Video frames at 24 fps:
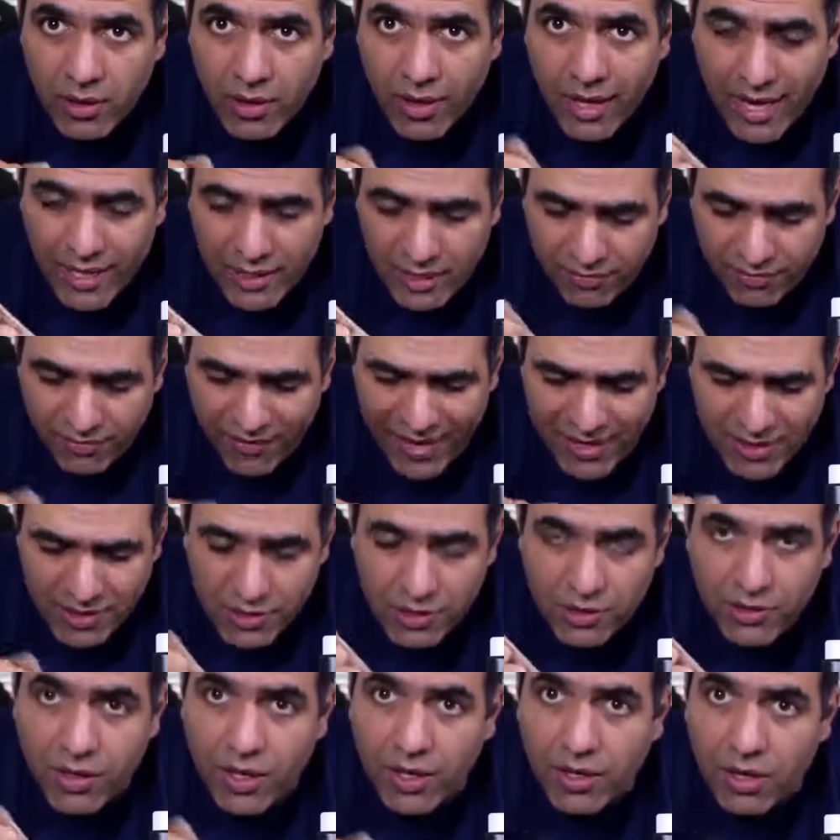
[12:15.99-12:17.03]
And the
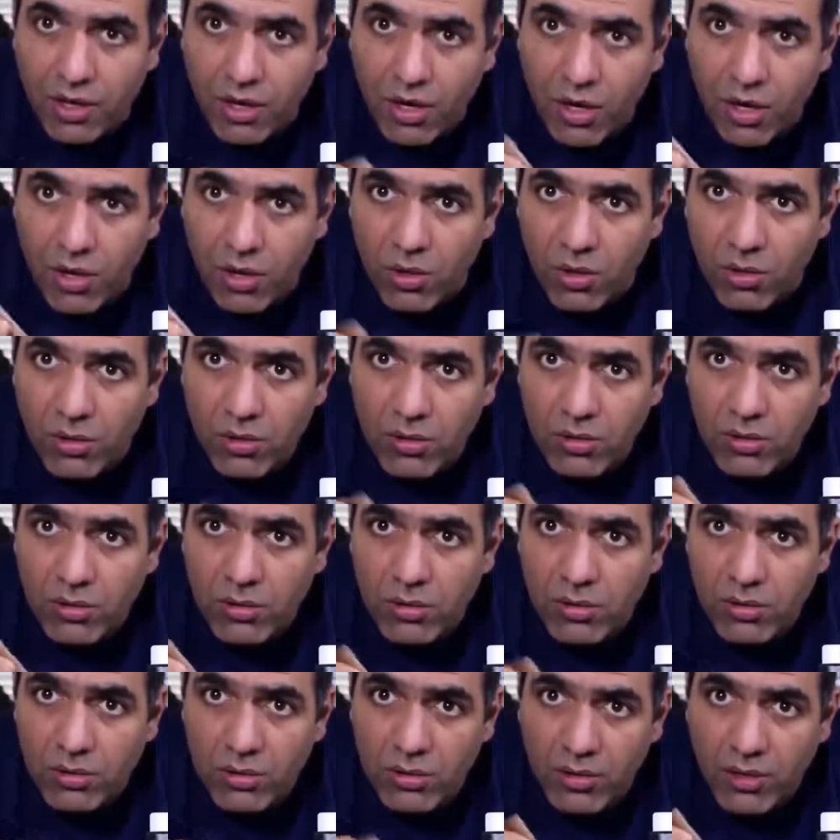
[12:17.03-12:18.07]
faster I go,
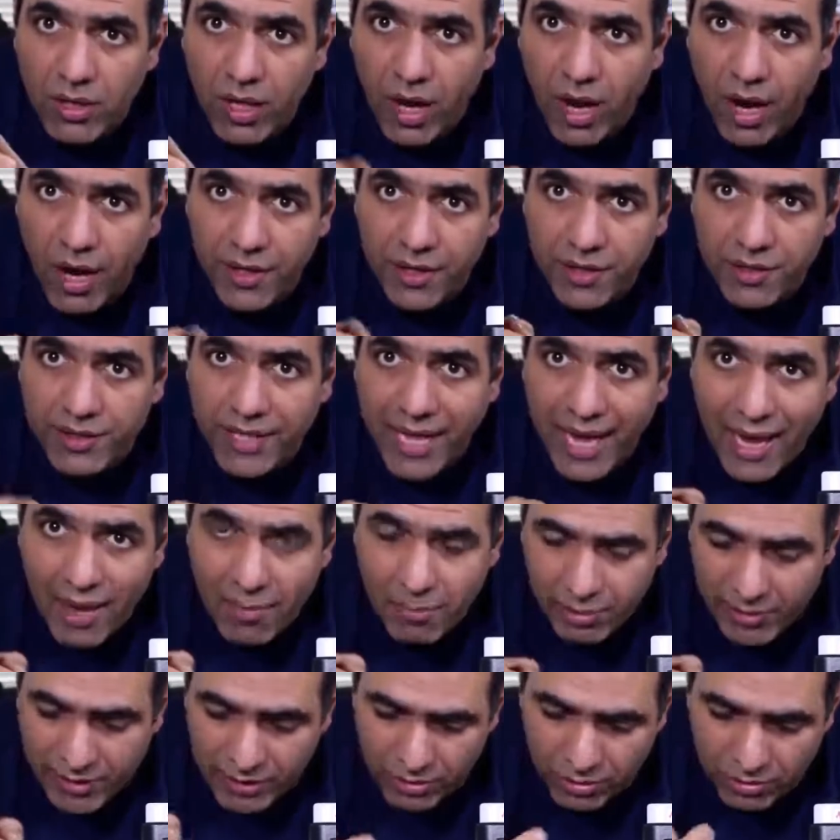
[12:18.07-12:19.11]
the higher the
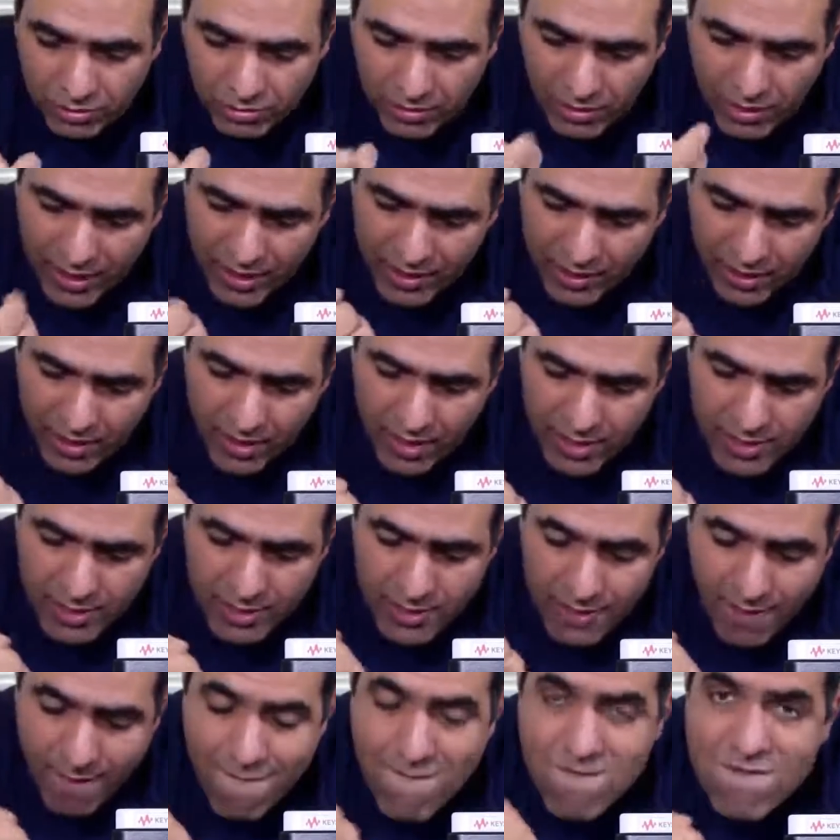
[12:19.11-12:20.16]
amplitude, like
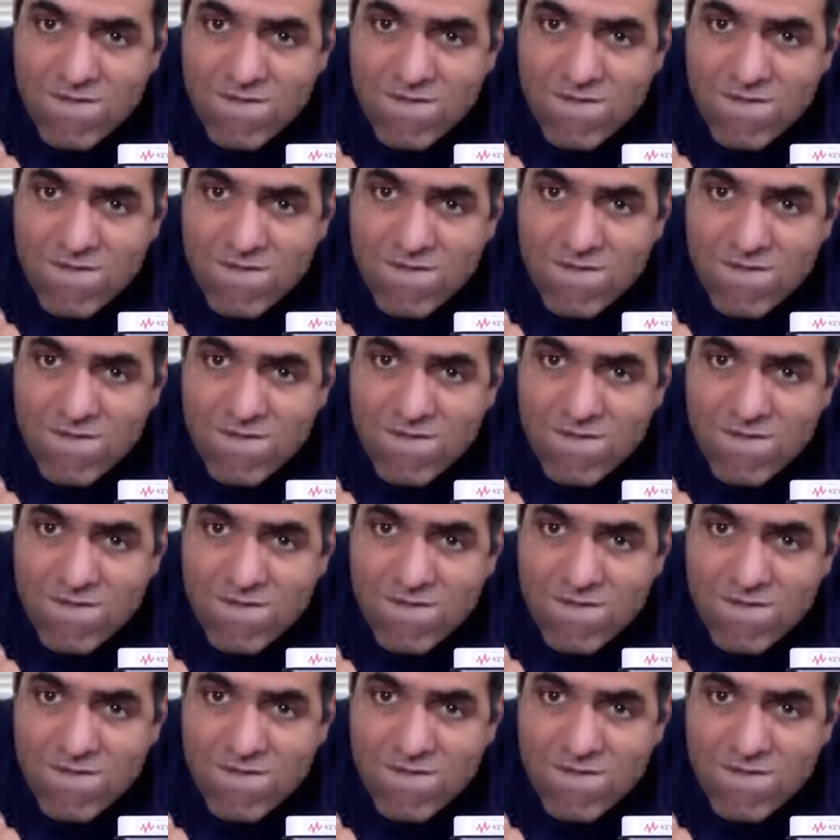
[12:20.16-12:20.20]
this.